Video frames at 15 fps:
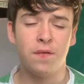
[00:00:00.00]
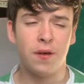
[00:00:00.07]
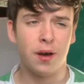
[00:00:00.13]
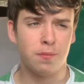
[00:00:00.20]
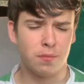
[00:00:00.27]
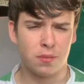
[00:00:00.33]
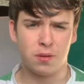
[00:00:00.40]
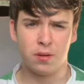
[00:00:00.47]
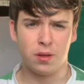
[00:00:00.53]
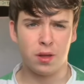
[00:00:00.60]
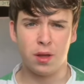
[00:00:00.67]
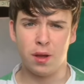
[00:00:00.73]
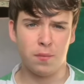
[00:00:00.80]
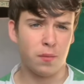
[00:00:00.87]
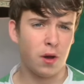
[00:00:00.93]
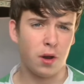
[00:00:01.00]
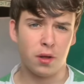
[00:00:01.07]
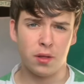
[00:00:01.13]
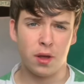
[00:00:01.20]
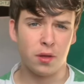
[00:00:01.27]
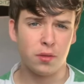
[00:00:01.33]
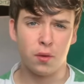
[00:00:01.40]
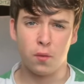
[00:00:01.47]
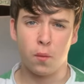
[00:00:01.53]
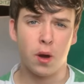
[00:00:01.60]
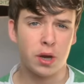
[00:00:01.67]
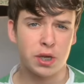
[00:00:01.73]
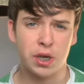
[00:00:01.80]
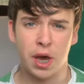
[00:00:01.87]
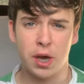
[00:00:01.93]
I'm currently under
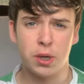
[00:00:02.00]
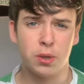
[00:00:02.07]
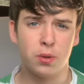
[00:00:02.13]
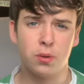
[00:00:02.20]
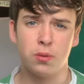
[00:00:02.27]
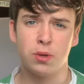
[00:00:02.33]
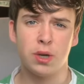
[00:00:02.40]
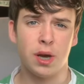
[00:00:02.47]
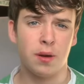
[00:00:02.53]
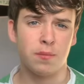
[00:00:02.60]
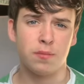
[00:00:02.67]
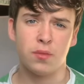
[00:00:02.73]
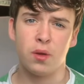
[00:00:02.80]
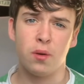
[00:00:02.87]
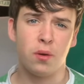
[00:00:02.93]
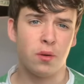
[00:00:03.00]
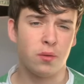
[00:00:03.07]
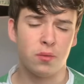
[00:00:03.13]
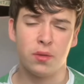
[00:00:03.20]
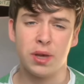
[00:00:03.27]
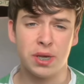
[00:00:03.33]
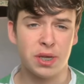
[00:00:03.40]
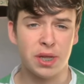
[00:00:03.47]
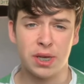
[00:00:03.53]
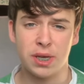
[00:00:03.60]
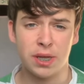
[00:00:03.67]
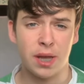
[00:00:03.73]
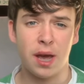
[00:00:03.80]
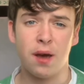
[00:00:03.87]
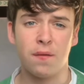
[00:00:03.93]
work schedules. I'm doing all this and this and
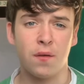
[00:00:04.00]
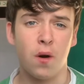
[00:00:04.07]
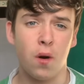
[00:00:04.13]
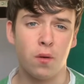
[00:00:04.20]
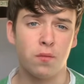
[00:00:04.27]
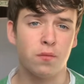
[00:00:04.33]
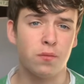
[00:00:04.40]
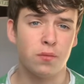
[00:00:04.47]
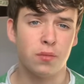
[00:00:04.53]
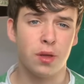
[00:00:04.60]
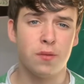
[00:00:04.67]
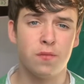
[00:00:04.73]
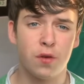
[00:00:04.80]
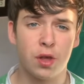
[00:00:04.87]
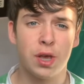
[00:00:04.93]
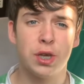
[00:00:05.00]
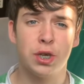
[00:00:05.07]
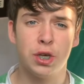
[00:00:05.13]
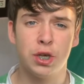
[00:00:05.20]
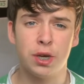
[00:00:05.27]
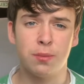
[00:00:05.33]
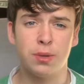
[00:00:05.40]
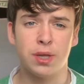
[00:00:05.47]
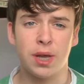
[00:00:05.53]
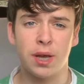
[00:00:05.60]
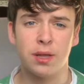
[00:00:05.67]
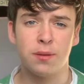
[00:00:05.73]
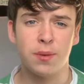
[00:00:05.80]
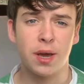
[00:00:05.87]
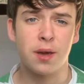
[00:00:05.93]
that. I've got like relationships and that
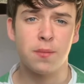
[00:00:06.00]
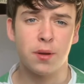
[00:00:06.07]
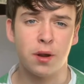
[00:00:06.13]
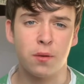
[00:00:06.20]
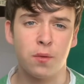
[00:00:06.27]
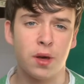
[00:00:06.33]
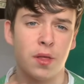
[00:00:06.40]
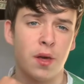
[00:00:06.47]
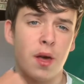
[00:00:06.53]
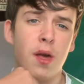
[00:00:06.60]
to be keeping up with.